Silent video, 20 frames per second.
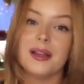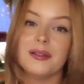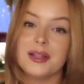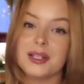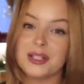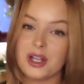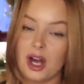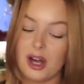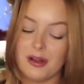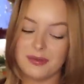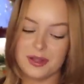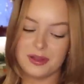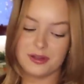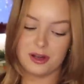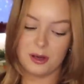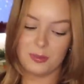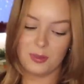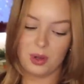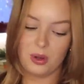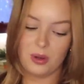This coffee
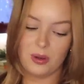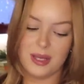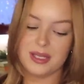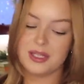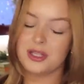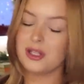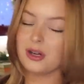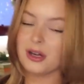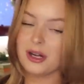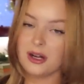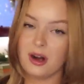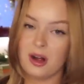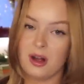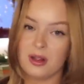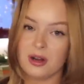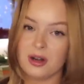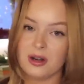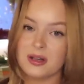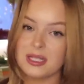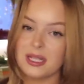thermal is
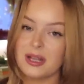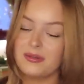$30.